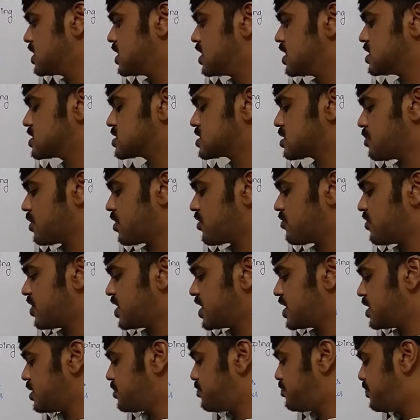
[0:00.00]
uh, some are
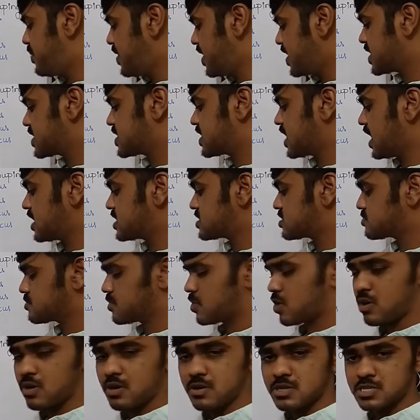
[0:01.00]
very big and
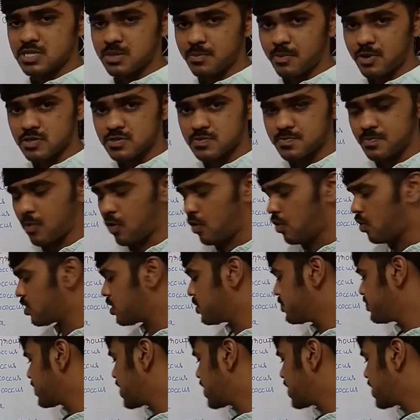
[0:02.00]
small, some are small,